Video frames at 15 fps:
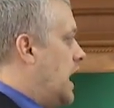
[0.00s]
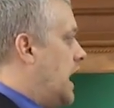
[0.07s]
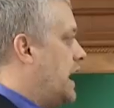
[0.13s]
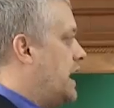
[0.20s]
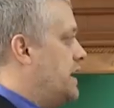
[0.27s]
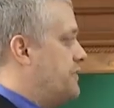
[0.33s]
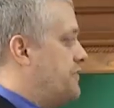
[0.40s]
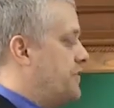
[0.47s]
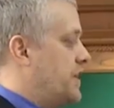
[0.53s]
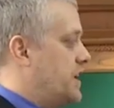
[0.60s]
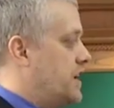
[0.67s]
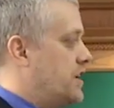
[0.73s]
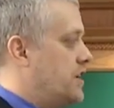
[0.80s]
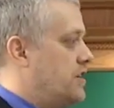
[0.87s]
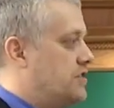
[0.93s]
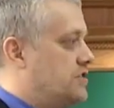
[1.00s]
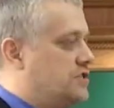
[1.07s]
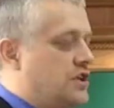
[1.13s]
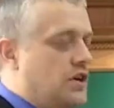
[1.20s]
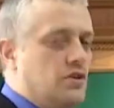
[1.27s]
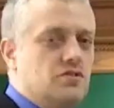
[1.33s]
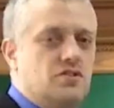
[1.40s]
I have
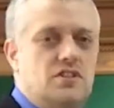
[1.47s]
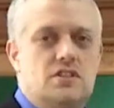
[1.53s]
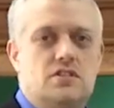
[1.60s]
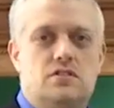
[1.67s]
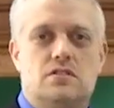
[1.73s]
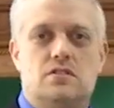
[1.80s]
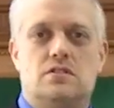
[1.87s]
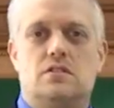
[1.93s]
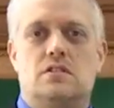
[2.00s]
chosen